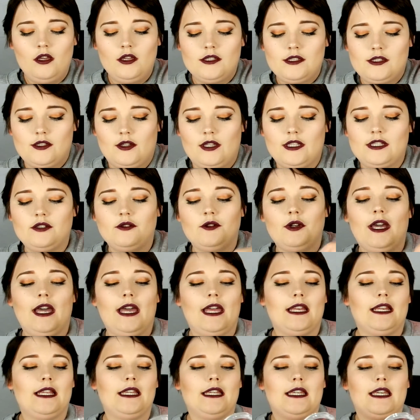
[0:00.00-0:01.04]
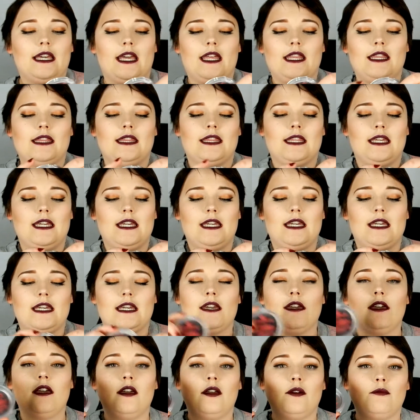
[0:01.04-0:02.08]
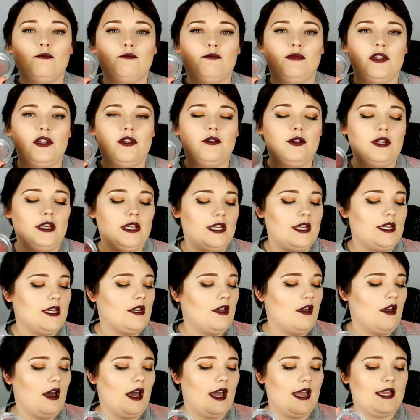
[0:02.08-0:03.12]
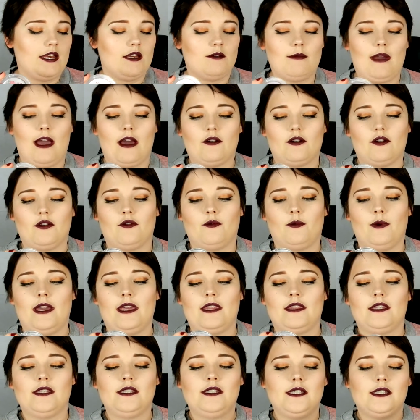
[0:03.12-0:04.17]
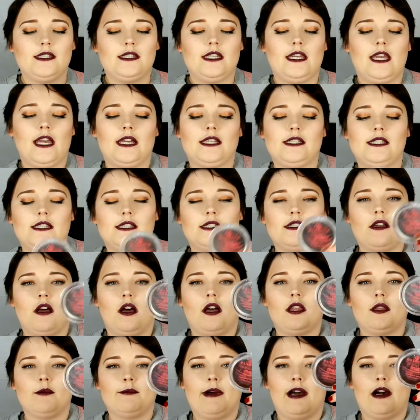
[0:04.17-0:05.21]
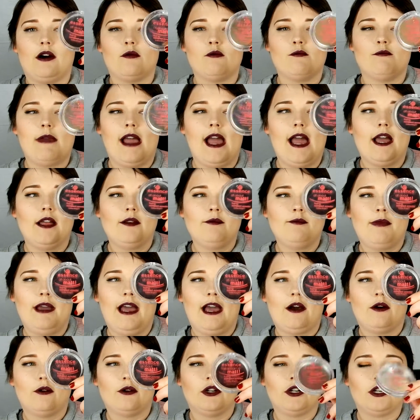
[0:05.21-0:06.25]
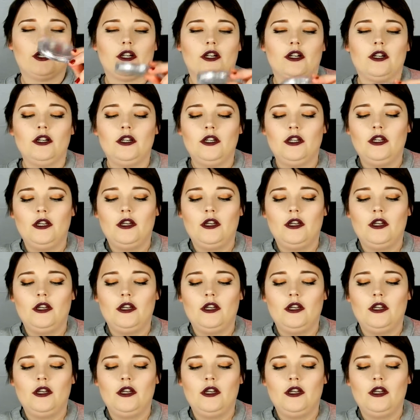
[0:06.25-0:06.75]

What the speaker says: So let's go ahead and get the beauty item out of the way. This is the Essence All About Matte Powder.